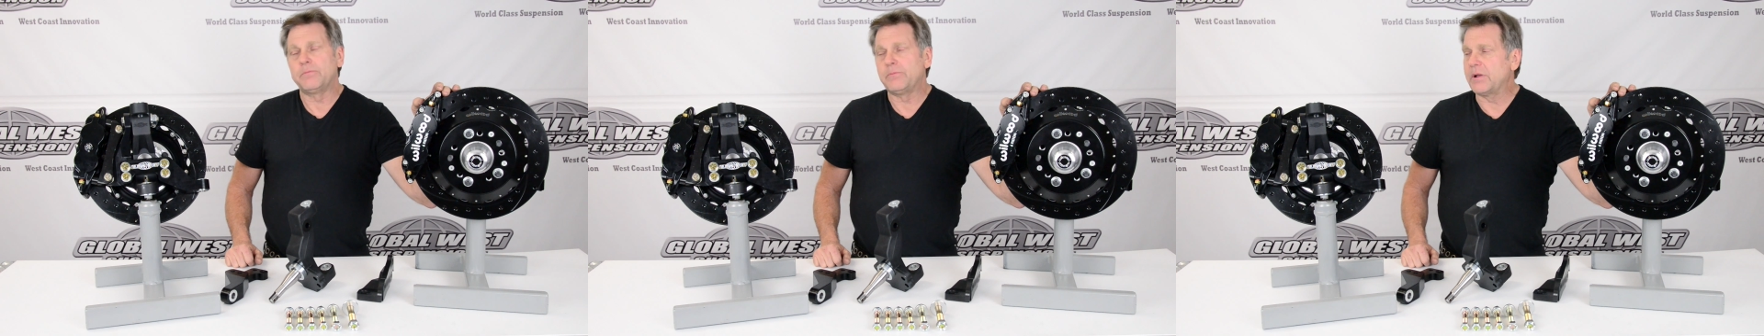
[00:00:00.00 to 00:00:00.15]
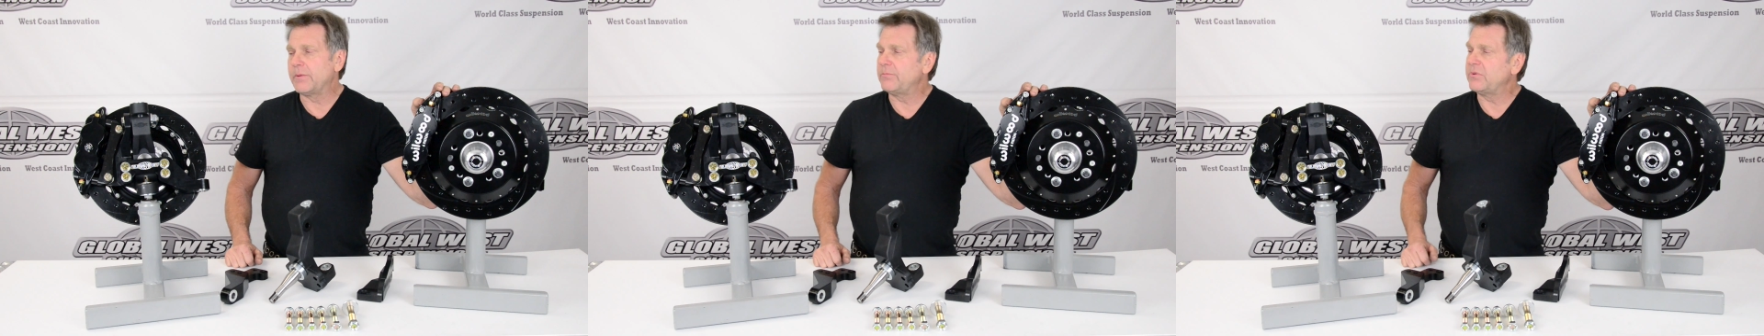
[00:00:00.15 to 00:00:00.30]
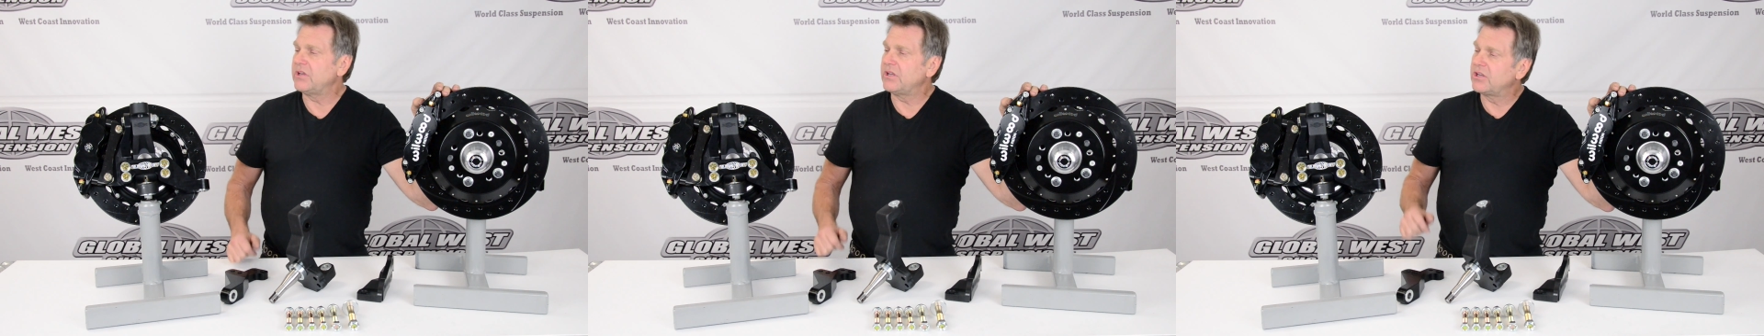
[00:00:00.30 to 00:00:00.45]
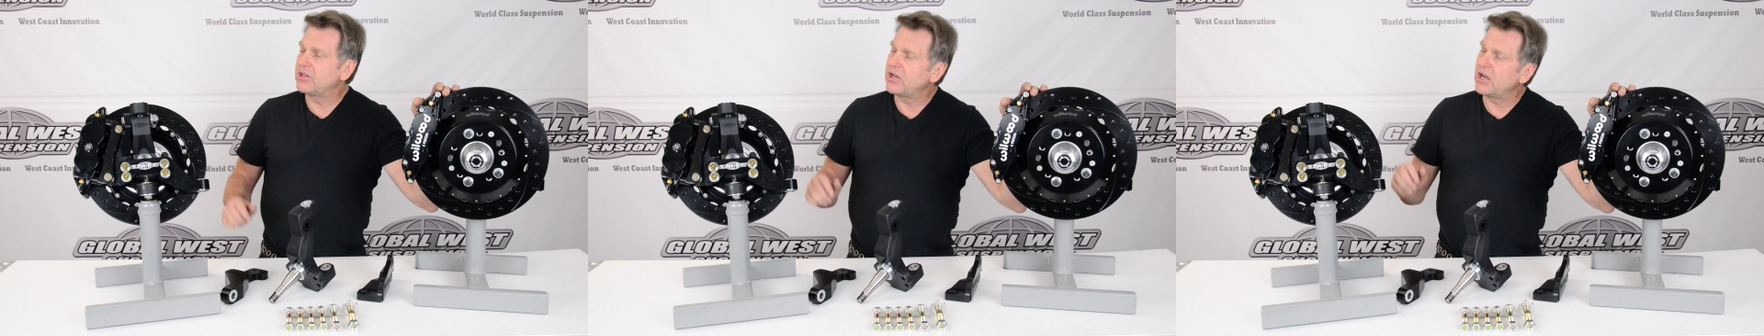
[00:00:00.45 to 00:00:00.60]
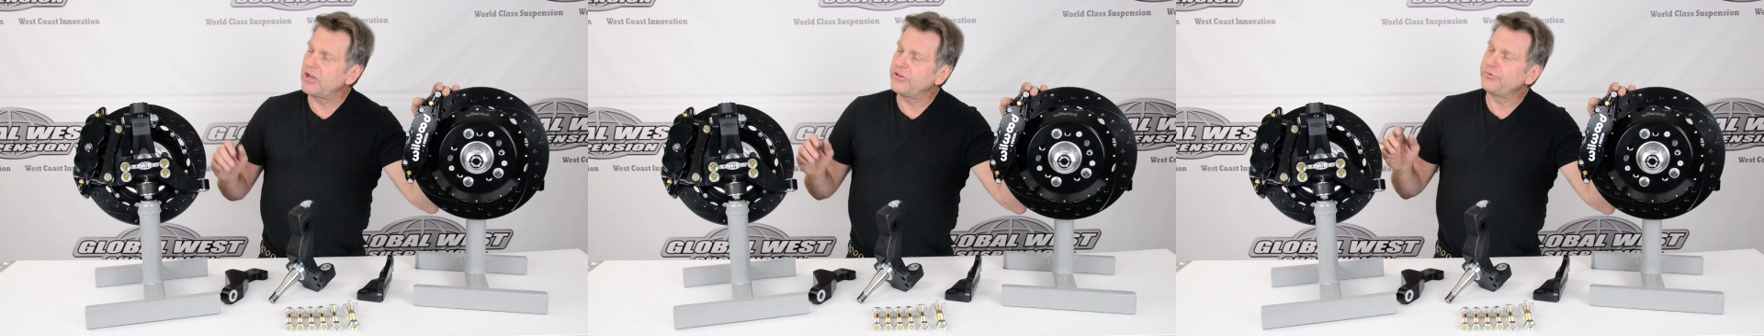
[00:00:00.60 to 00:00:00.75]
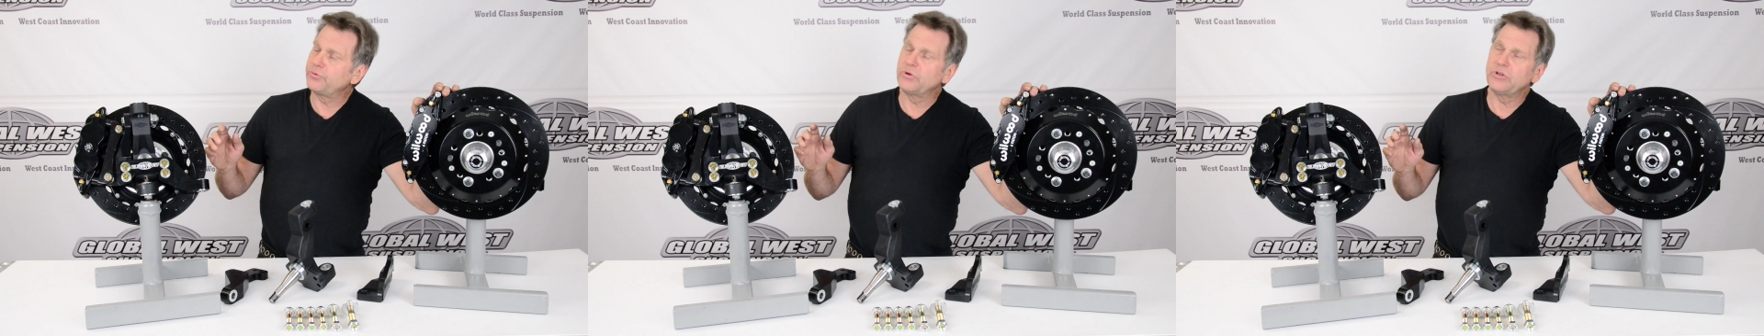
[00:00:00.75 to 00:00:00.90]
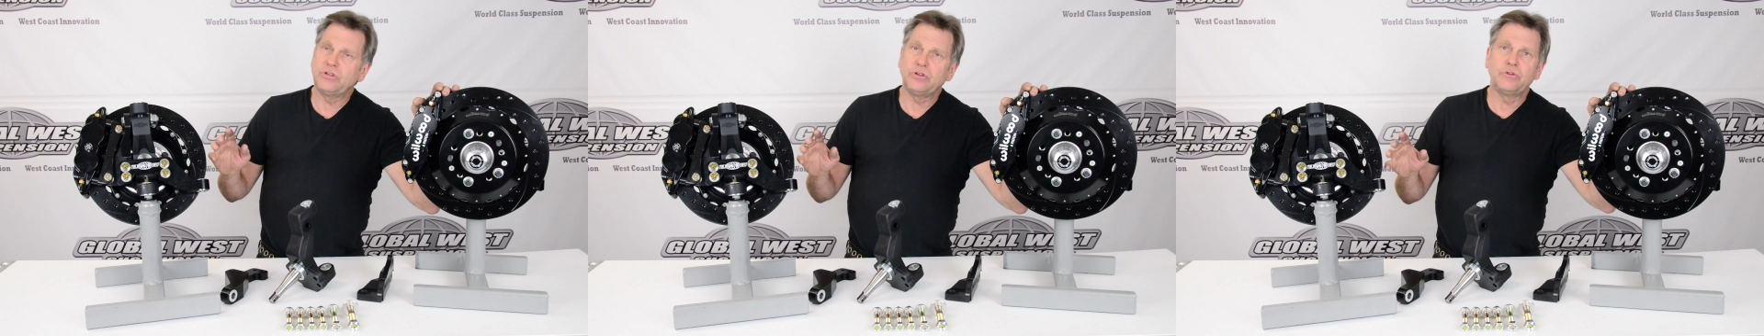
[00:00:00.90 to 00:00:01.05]
But
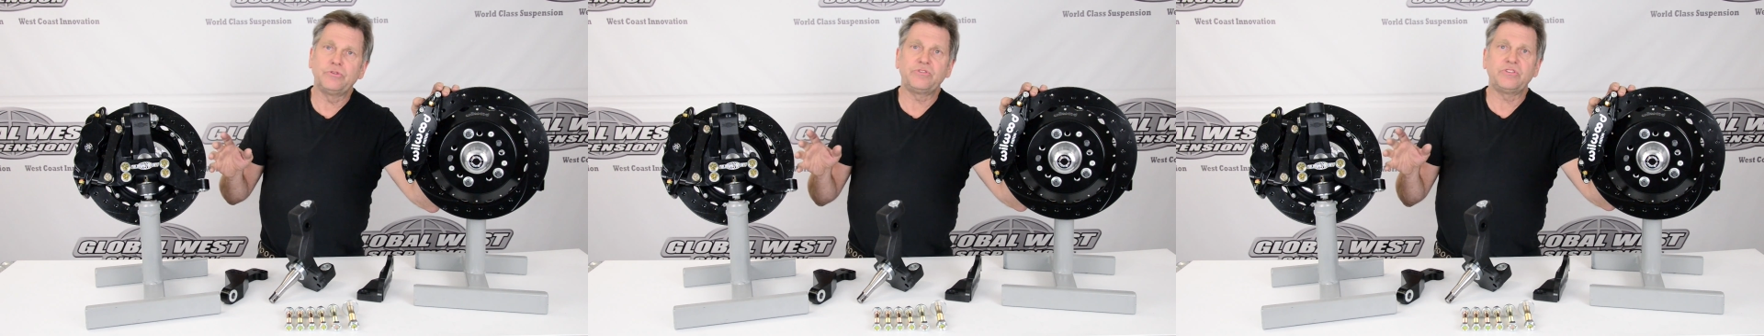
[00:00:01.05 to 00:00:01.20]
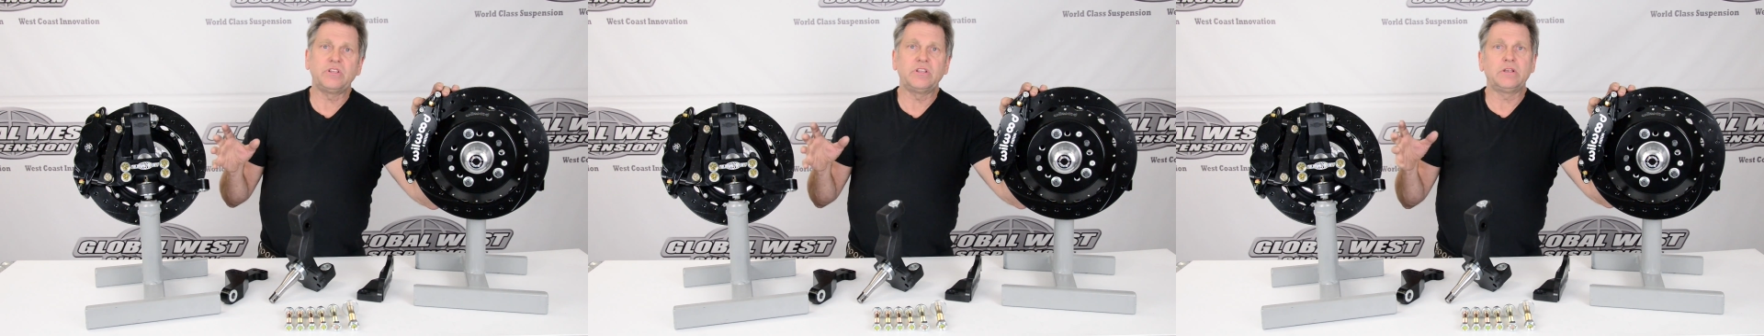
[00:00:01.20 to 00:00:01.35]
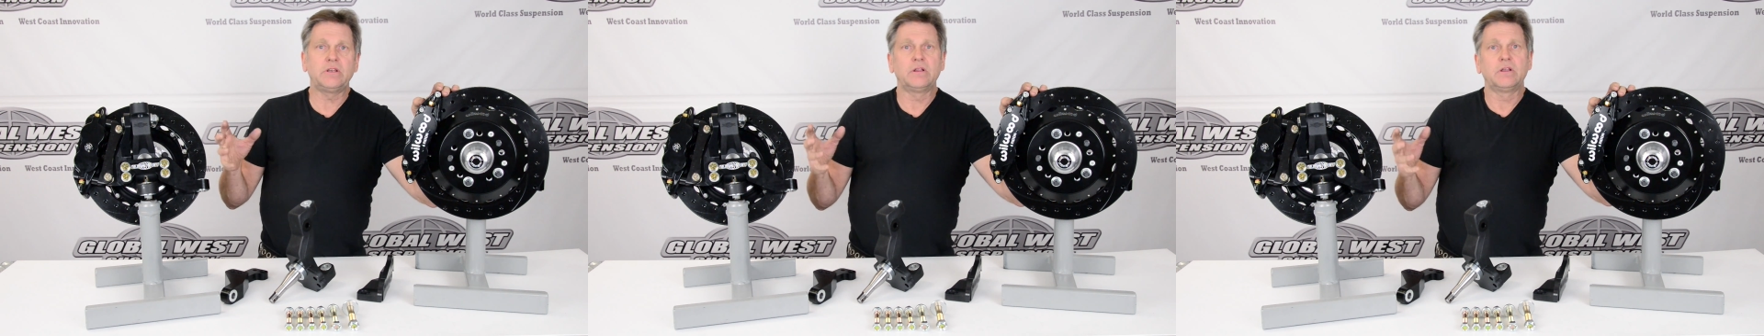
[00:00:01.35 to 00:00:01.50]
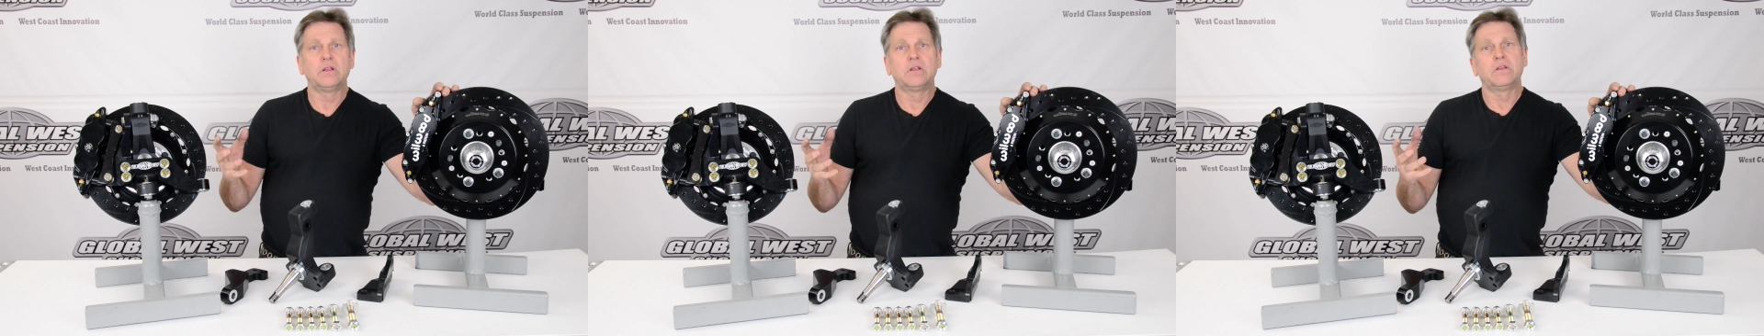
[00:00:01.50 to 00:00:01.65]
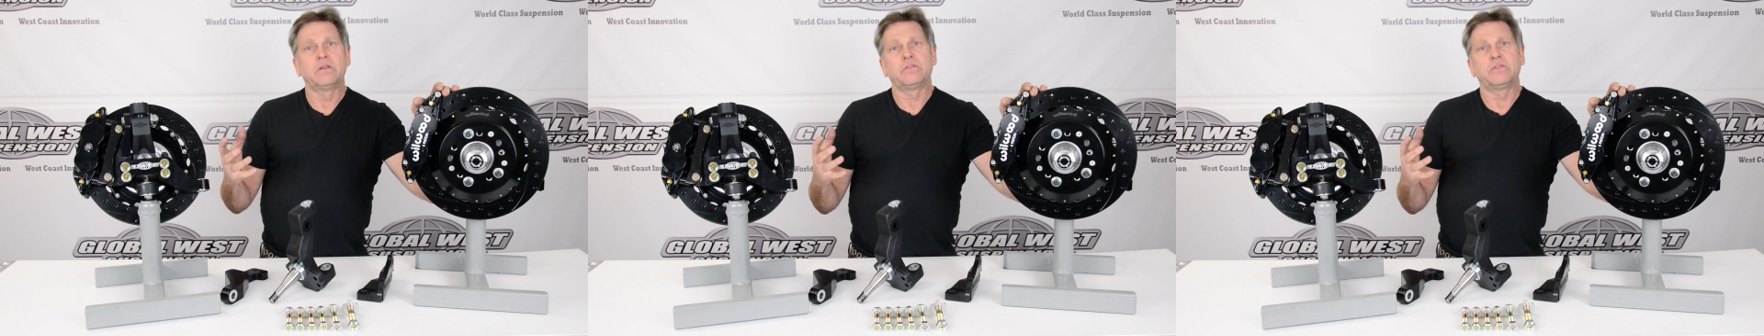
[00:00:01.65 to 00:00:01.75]
because we're using